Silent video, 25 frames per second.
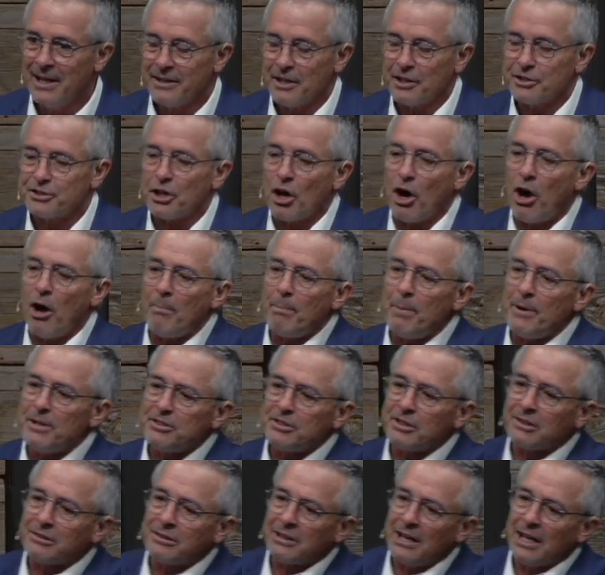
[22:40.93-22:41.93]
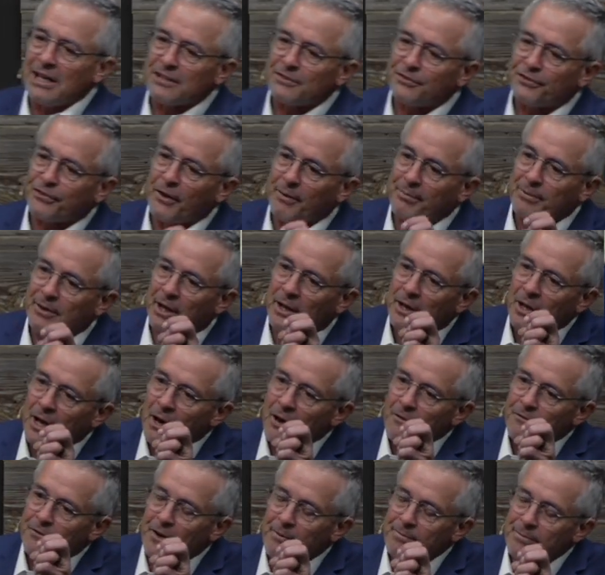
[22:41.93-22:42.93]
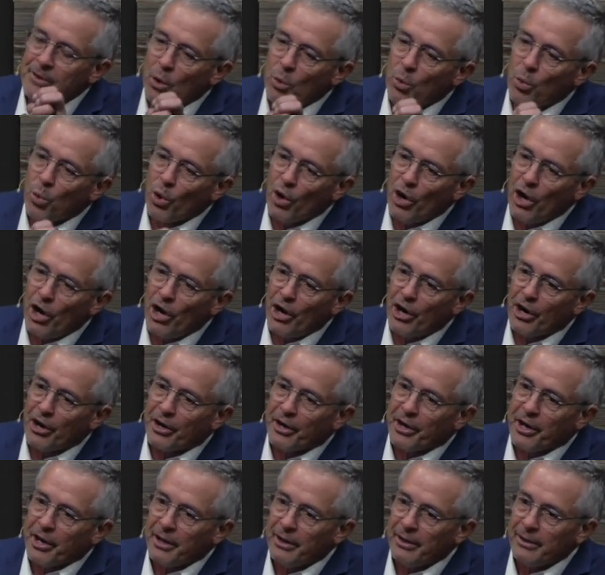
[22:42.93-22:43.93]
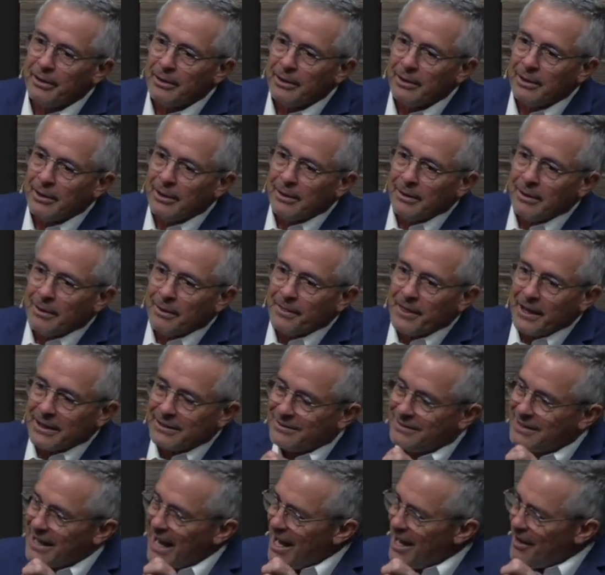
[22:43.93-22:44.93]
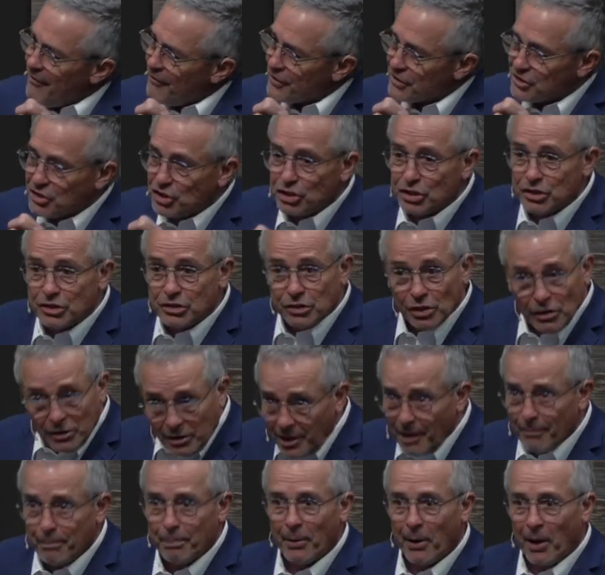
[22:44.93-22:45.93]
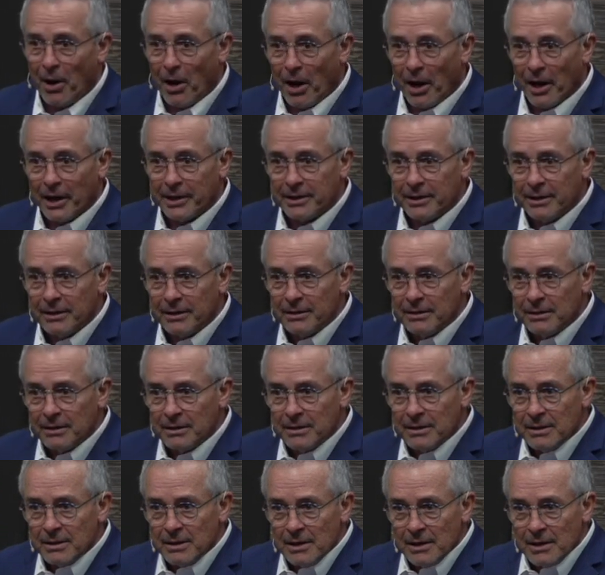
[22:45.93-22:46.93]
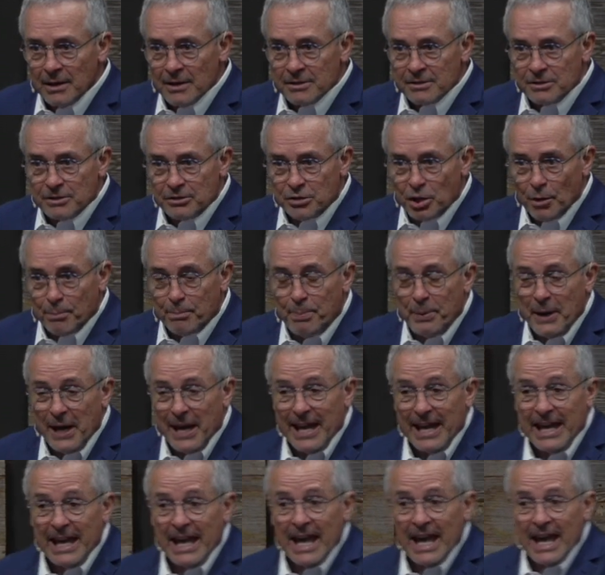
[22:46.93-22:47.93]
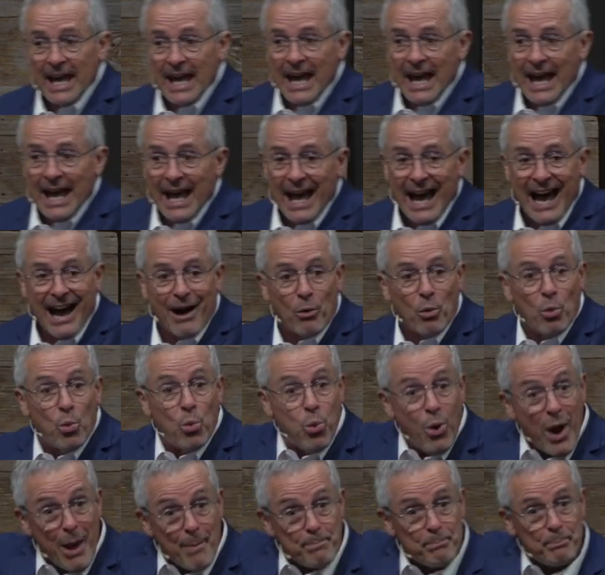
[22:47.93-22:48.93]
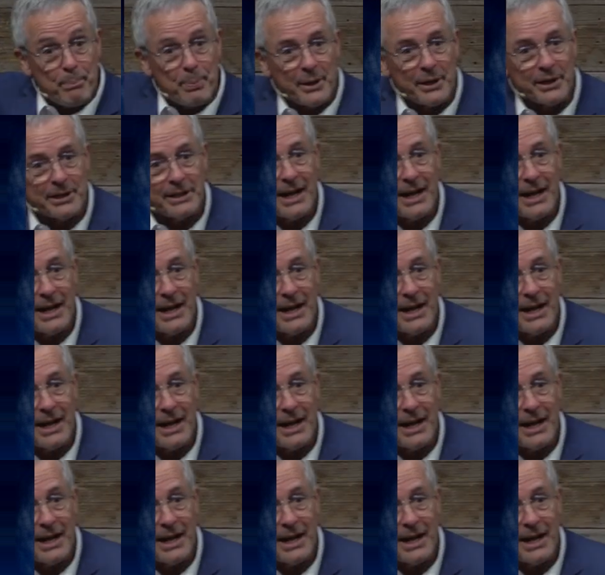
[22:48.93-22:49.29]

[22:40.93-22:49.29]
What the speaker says: There's a whole bunch of things from the word that David stood upon to be a weapon